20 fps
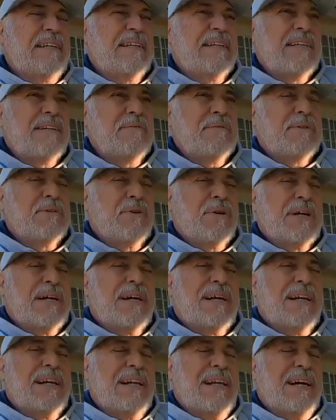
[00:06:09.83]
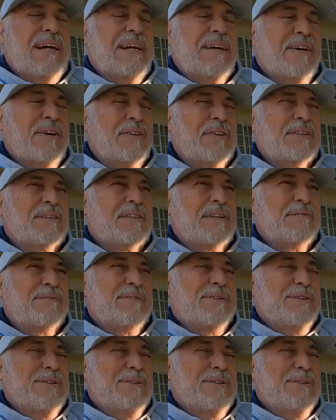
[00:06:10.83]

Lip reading: even though I got a lot of other stuff to